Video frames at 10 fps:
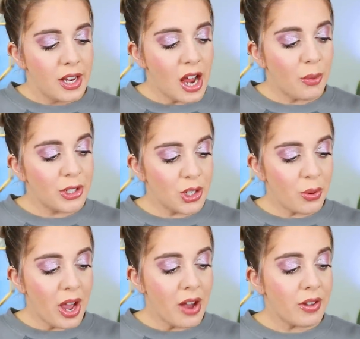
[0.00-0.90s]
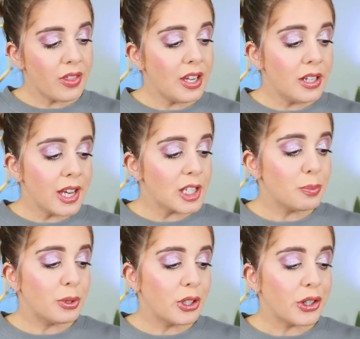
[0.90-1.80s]
Now we do have the
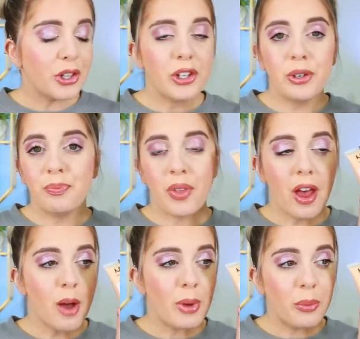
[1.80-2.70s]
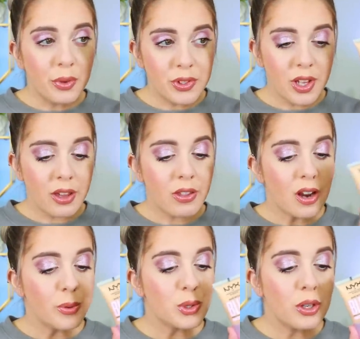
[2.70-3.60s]
NYX Blur. Um, I will say that
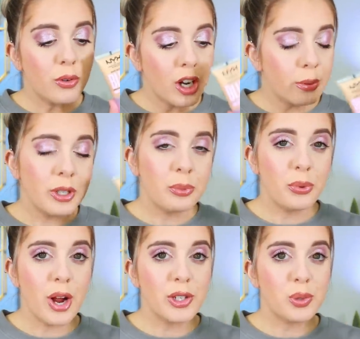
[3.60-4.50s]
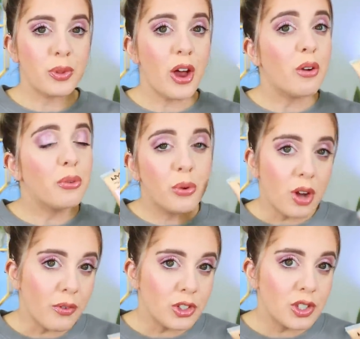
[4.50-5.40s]
I was incredibly impressed with how full
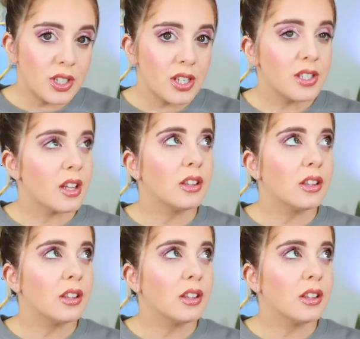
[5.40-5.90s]
coverage this is.